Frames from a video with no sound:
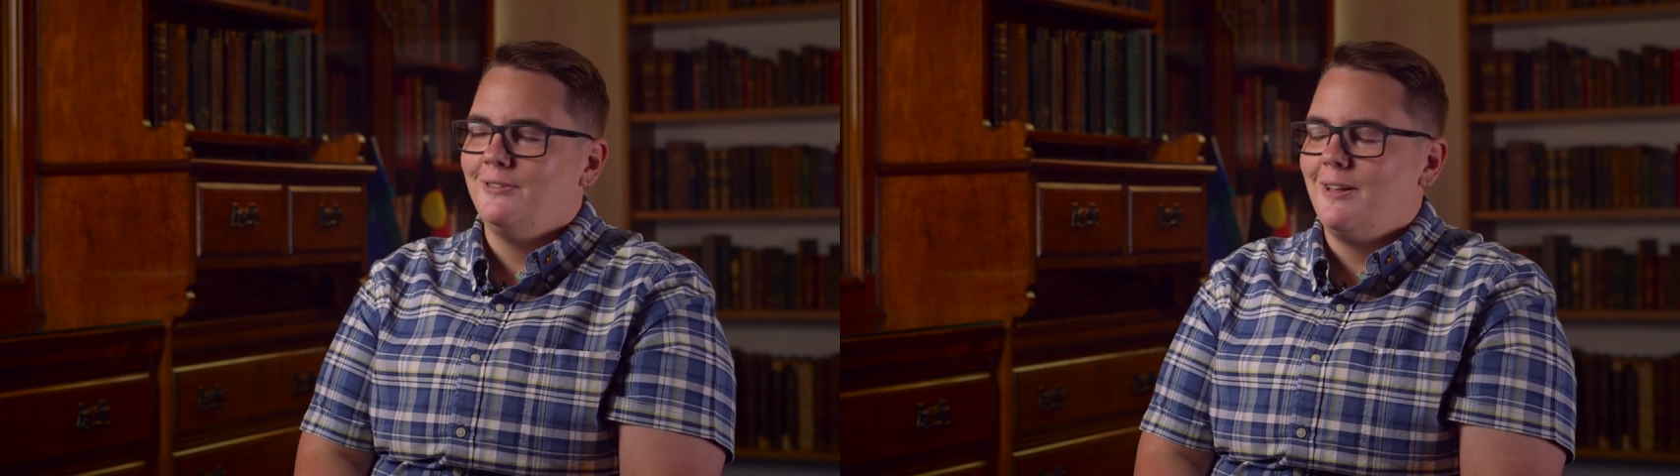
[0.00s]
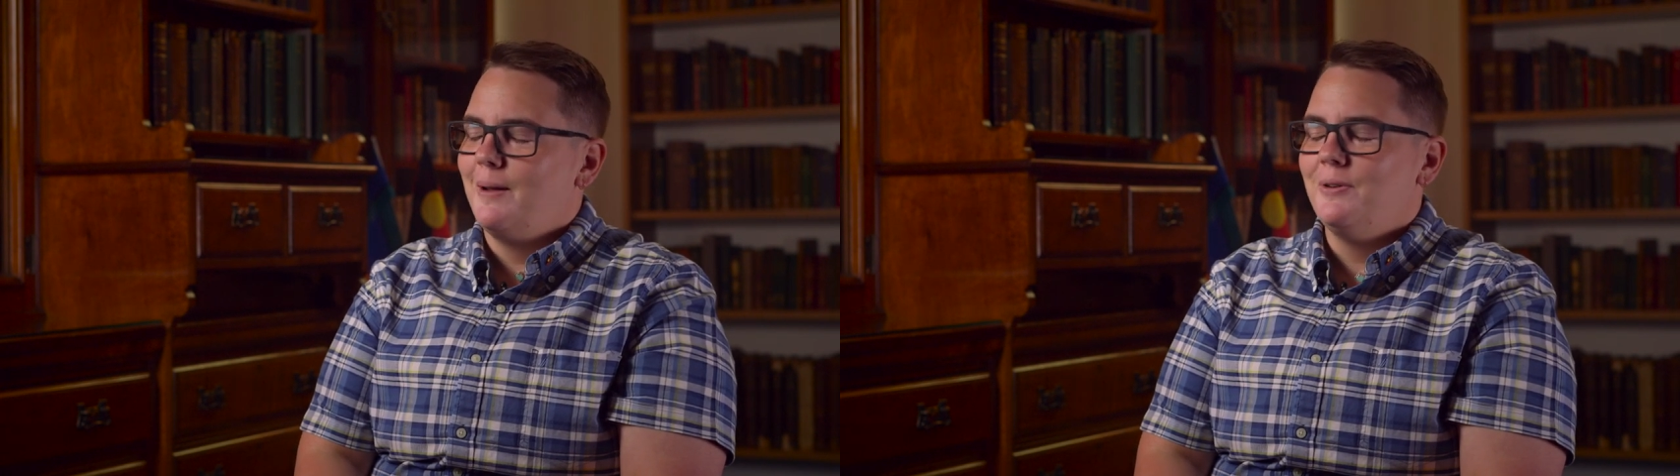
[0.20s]

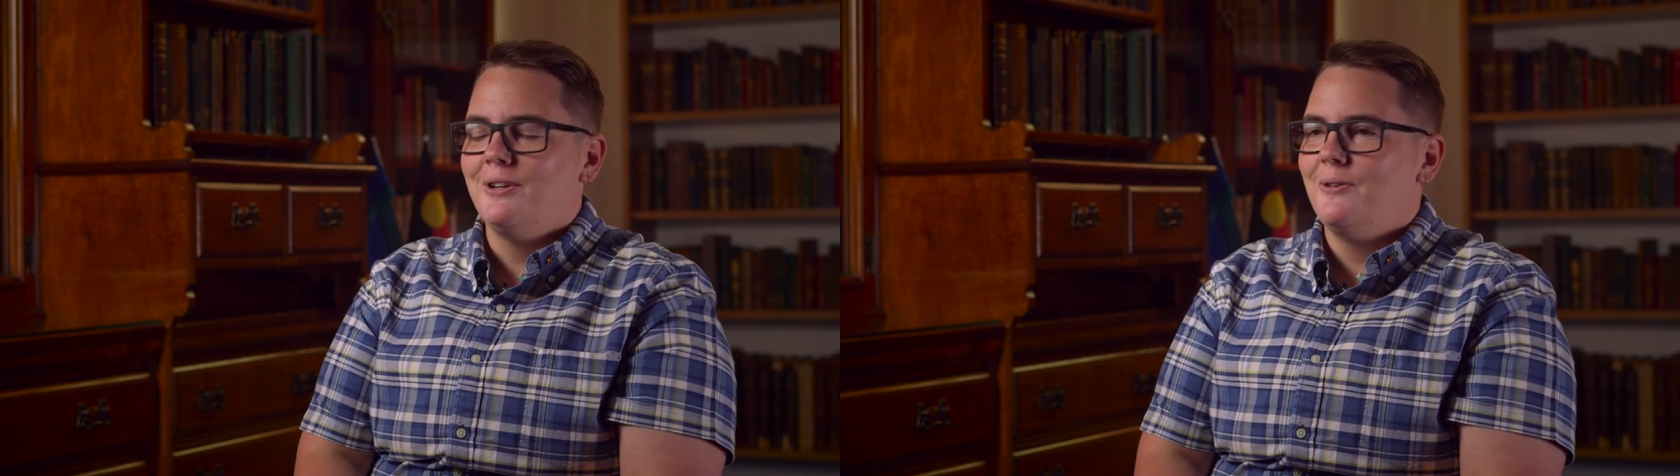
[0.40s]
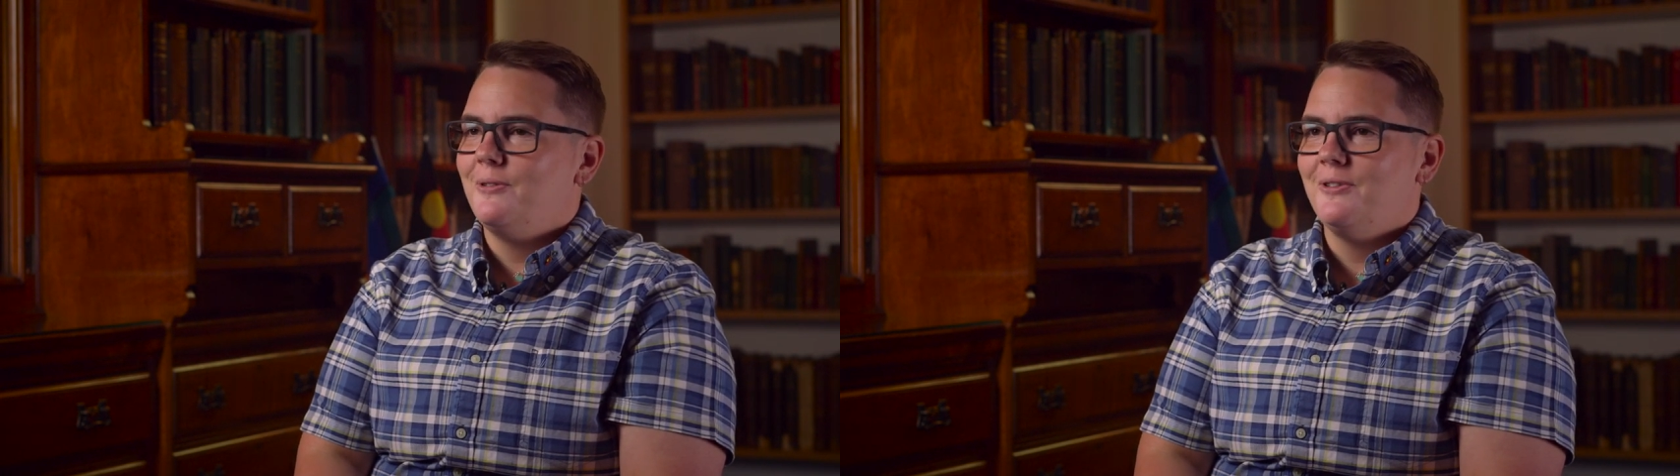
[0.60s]
Library
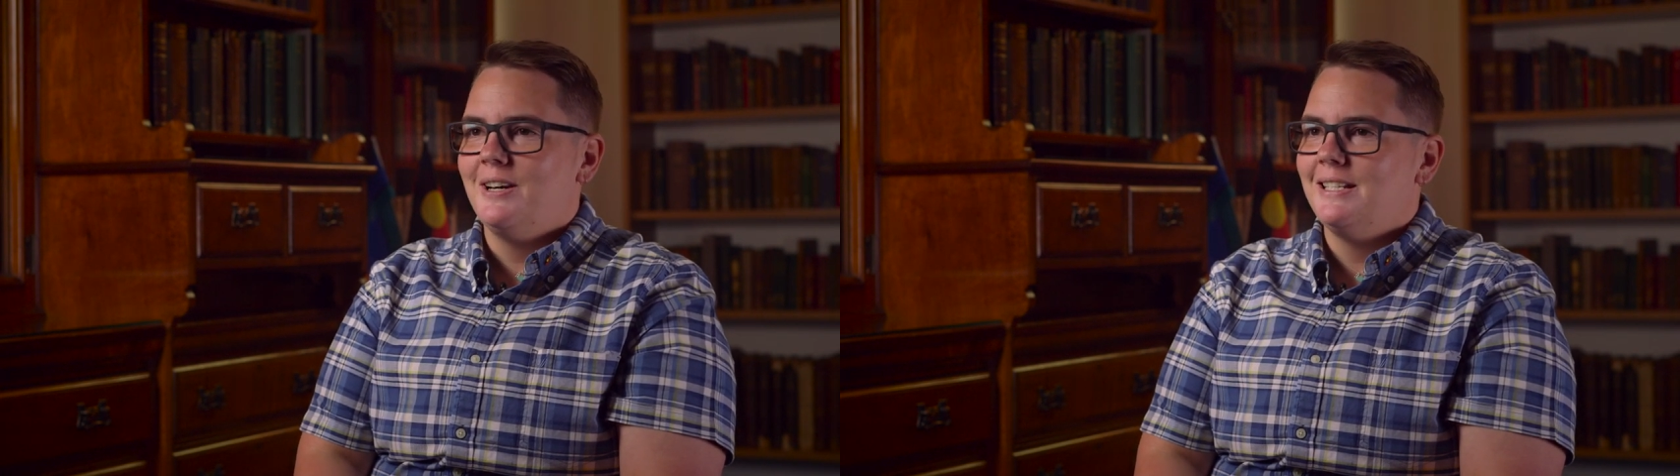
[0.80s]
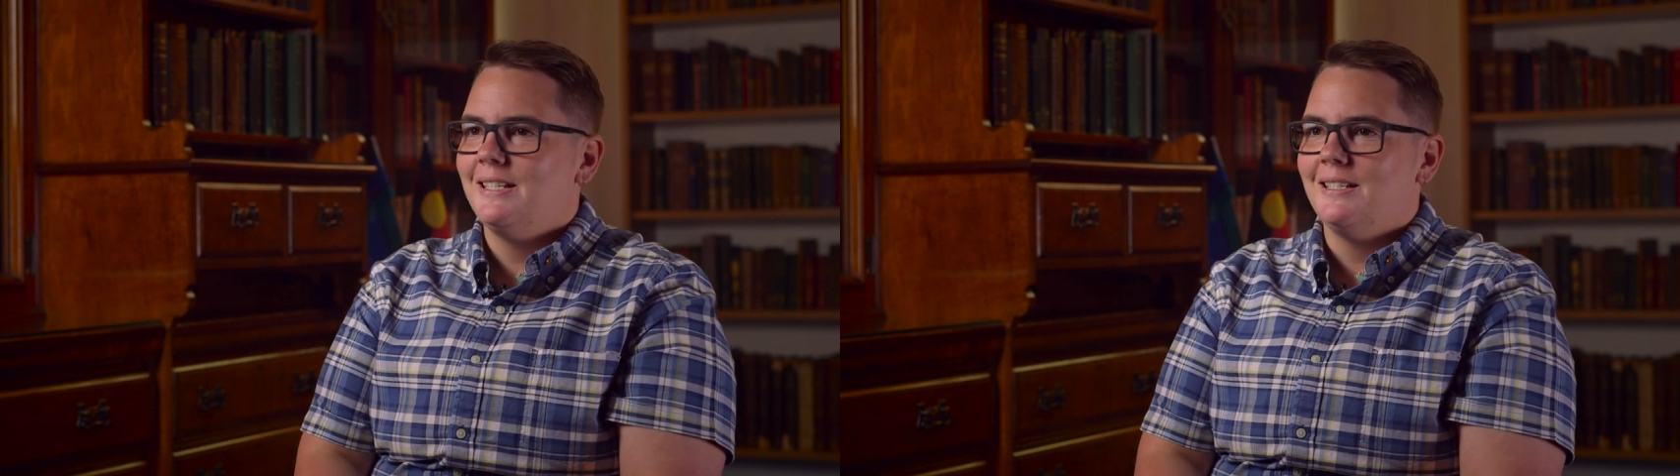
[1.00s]

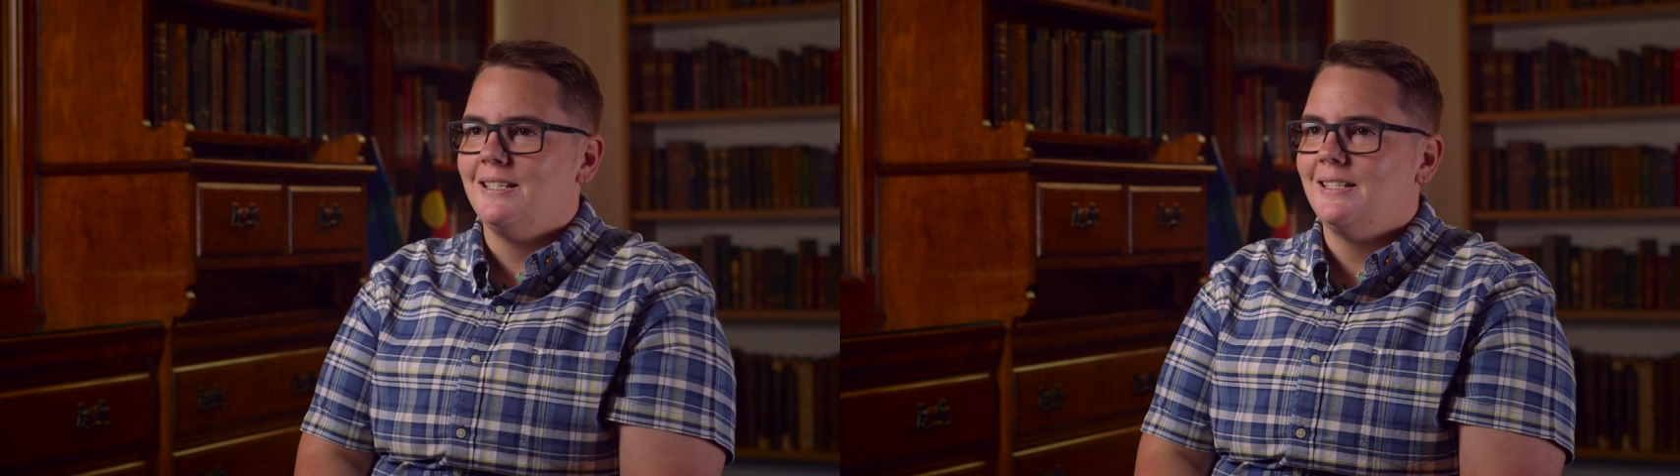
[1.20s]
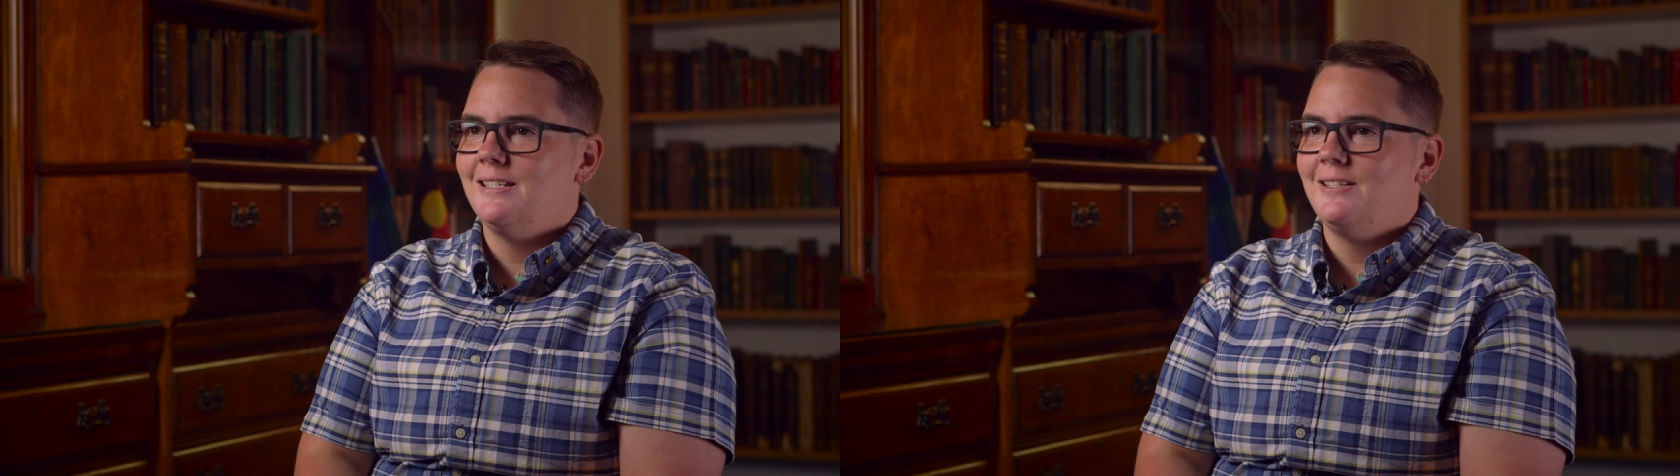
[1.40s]
Congress
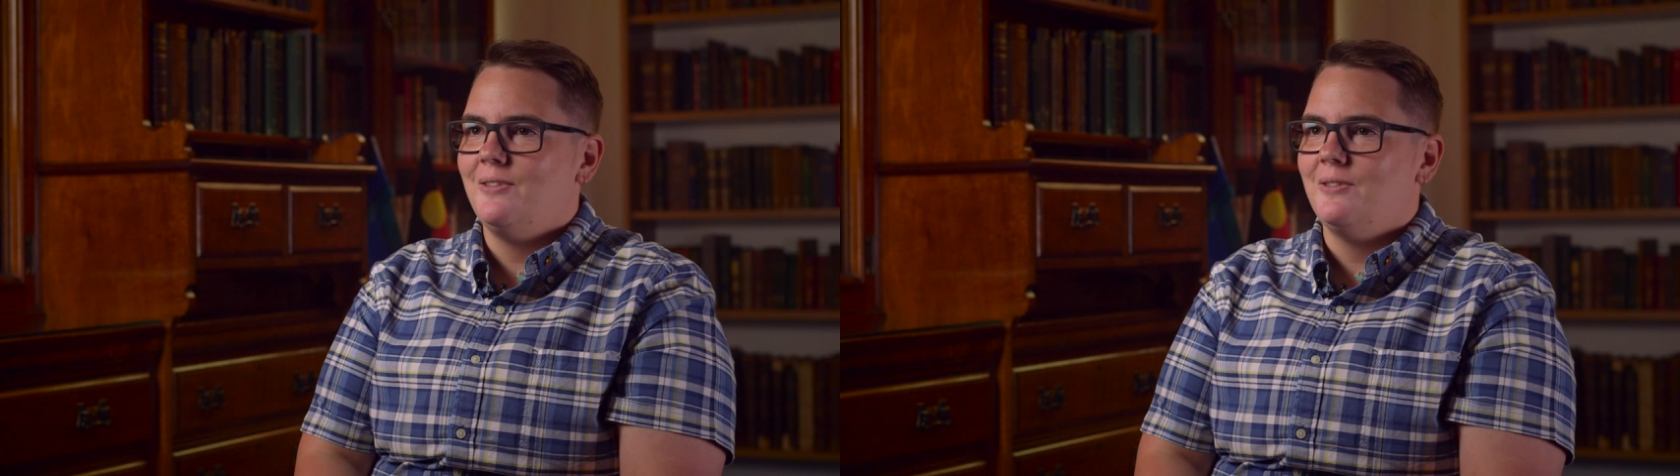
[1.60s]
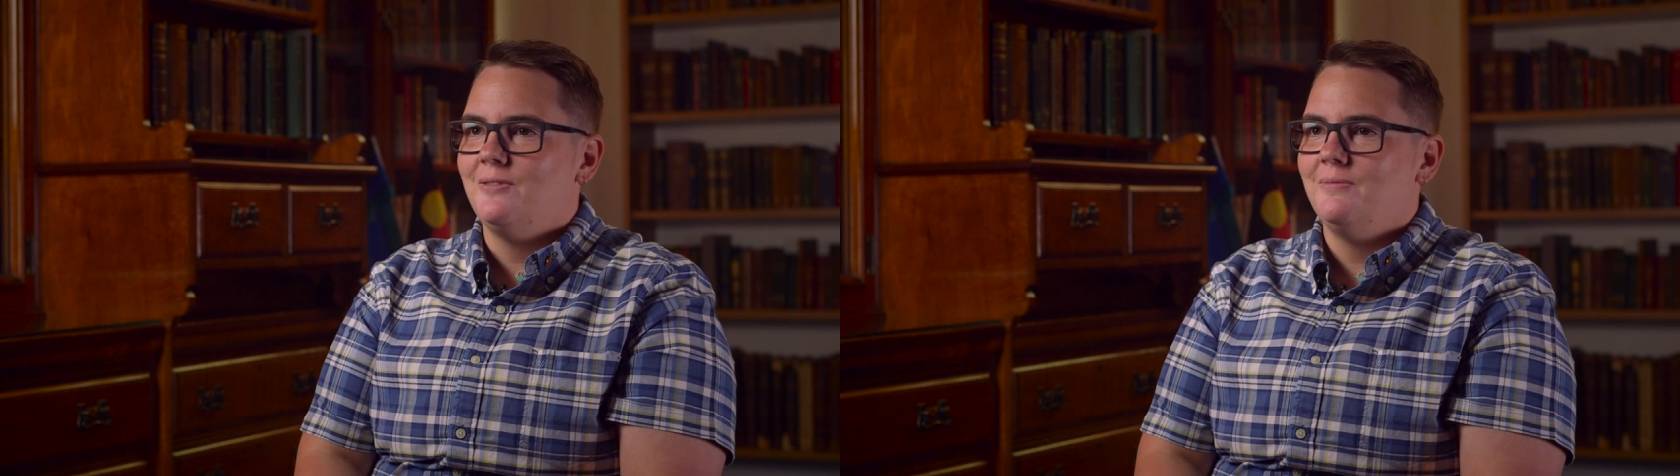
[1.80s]
as,
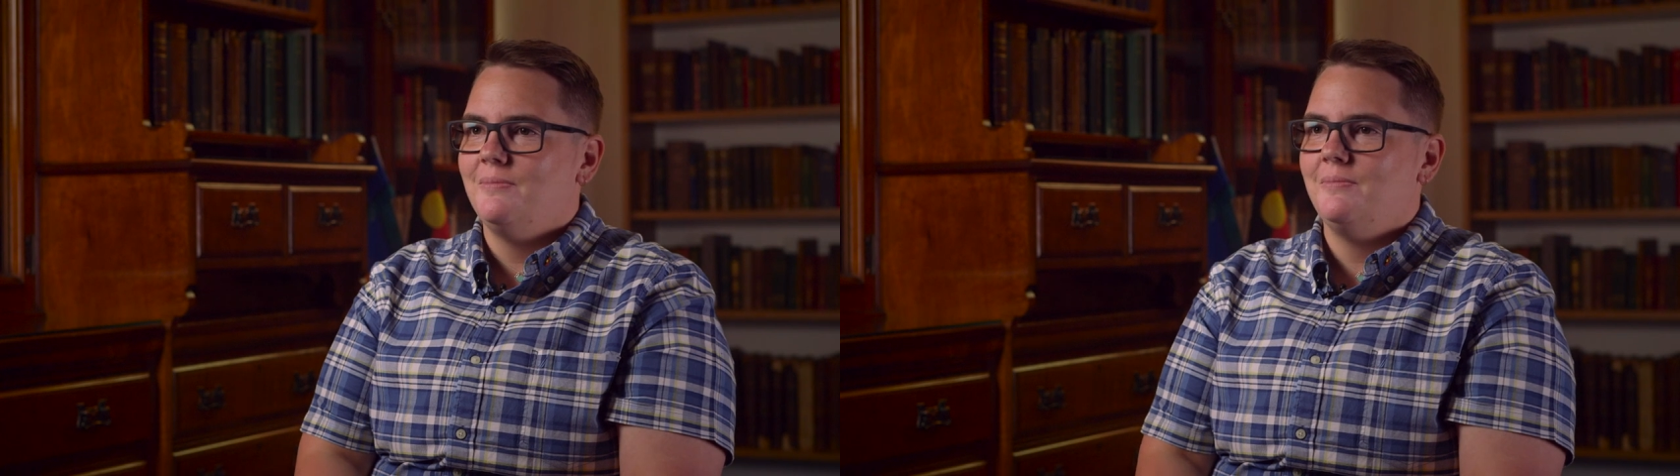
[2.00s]
you know,